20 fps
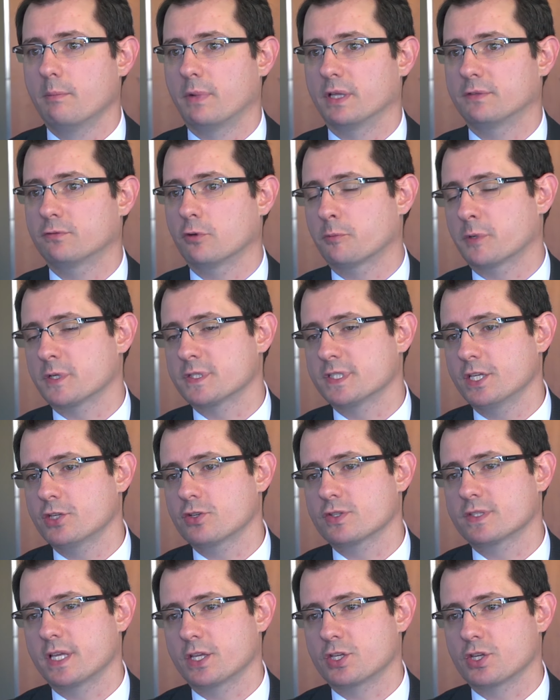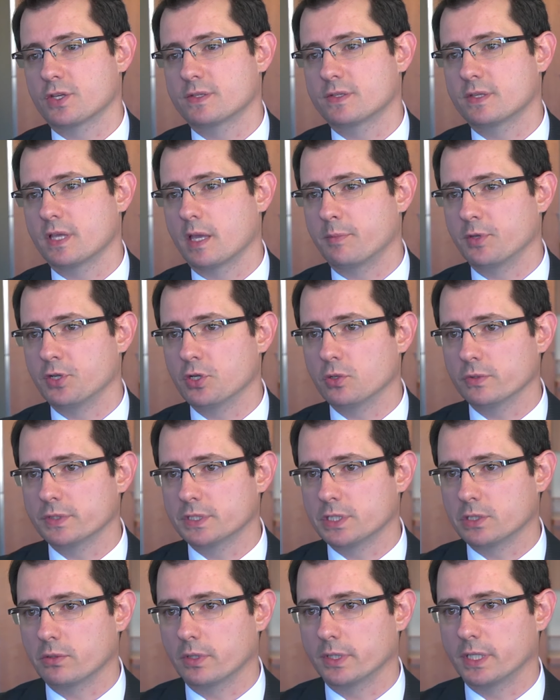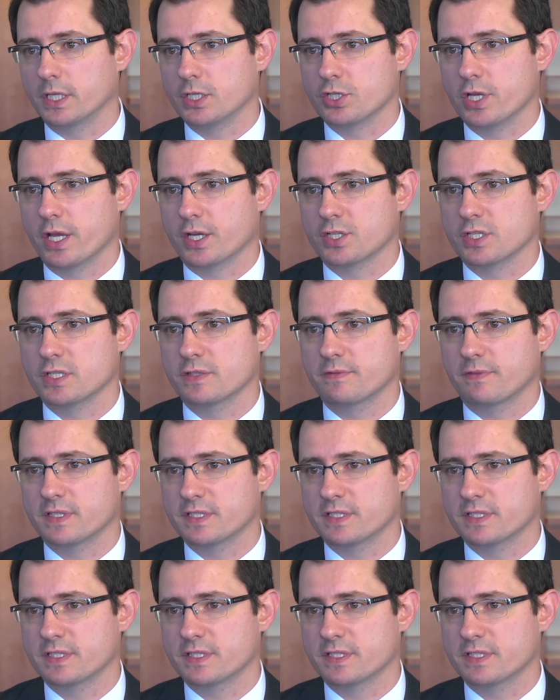But for procedures such as epidural steroid injections,